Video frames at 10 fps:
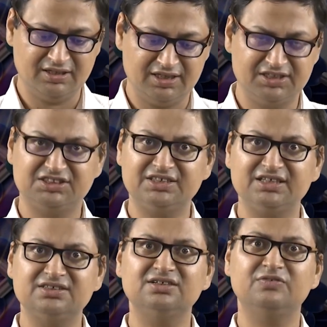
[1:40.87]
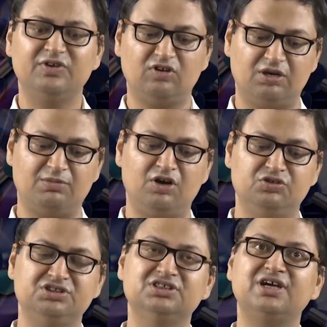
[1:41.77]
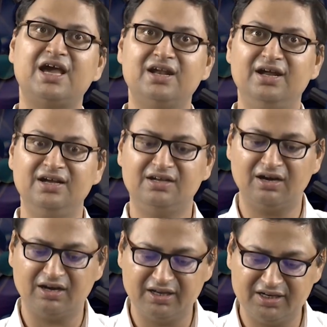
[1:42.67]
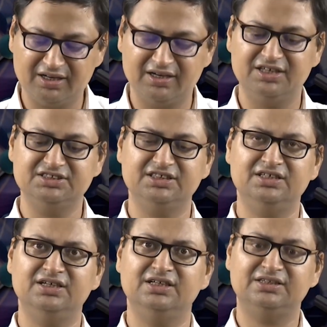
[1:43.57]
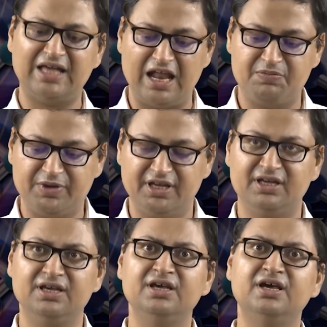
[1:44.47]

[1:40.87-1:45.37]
Instead, we talk about internal energy, enthalpy,